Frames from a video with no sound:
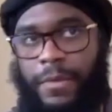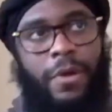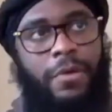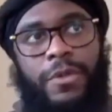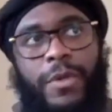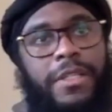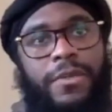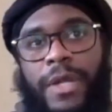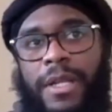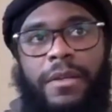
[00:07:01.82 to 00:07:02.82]
know,
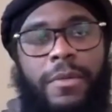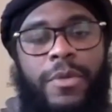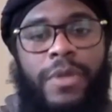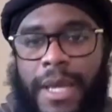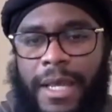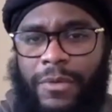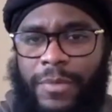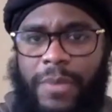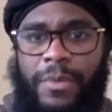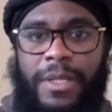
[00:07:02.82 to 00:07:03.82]
2020 communicating with
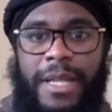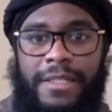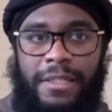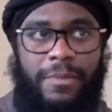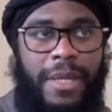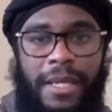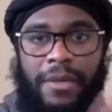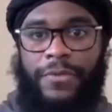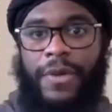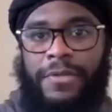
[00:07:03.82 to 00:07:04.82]
people and actually being
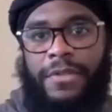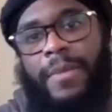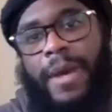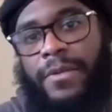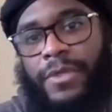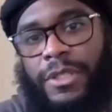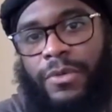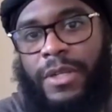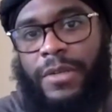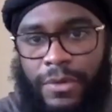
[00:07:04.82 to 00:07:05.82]
in front of somebody was so
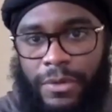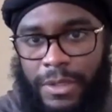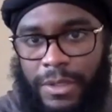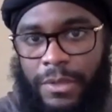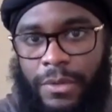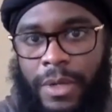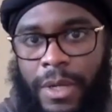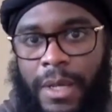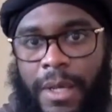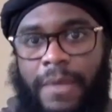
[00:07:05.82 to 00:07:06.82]
difficult to do
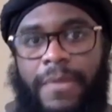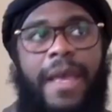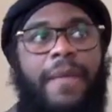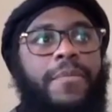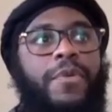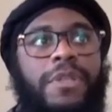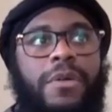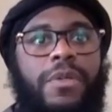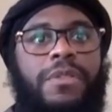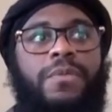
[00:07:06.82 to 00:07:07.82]
that music
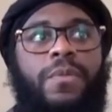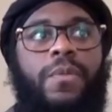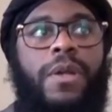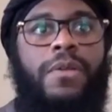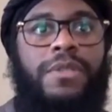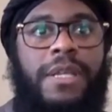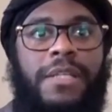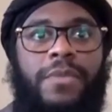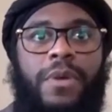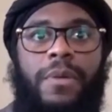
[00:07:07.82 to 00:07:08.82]
was one of those
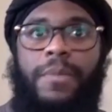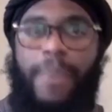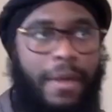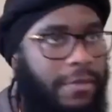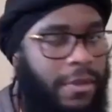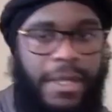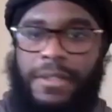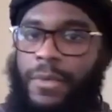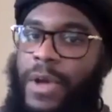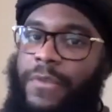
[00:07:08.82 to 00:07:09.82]
things where it was an
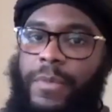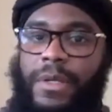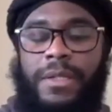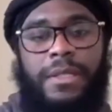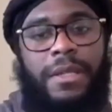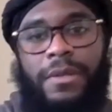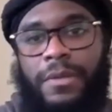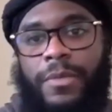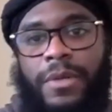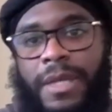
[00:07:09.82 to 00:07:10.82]
easy way for me to continue to
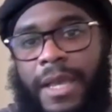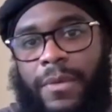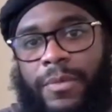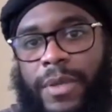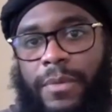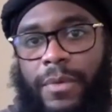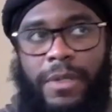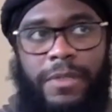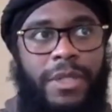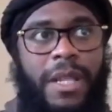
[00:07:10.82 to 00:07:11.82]
communicate with people
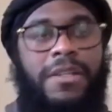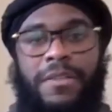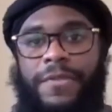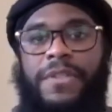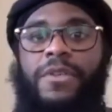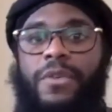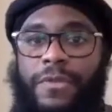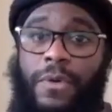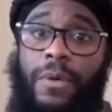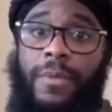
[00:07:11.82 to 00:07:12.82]
because we lost the physical
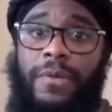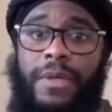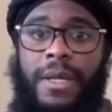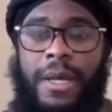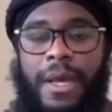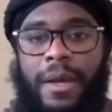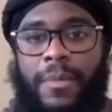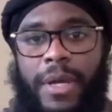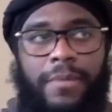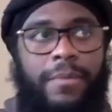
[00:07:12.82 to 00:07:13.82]
form of it.
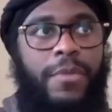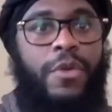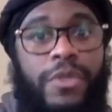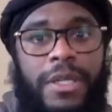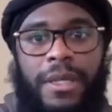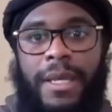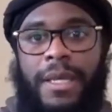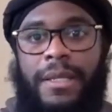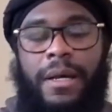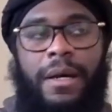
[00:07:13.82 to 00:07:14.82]
But music
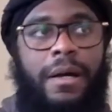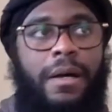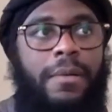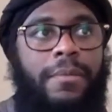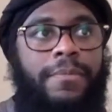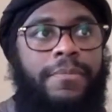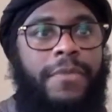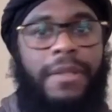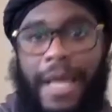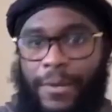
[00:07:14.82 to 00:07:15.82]
and um,
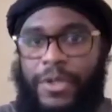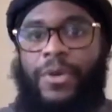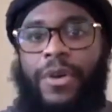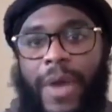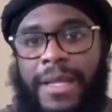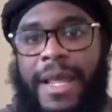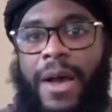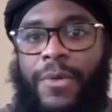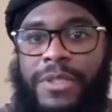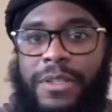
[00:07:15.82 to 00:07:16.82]
like we're doing right
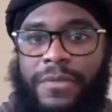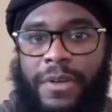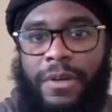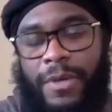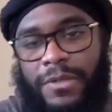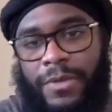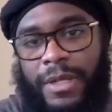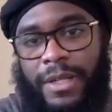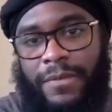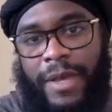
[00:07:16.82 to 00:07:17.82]
now was still very much
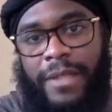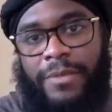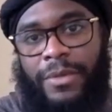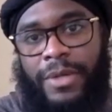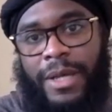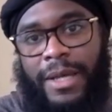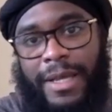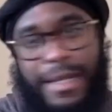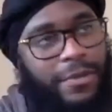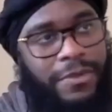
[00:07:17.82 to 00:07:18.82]
really available
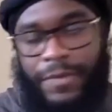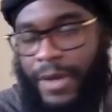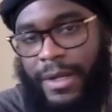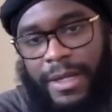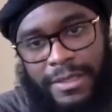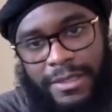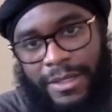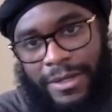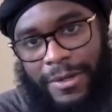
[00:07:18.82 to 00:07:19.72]
and it was very necessary.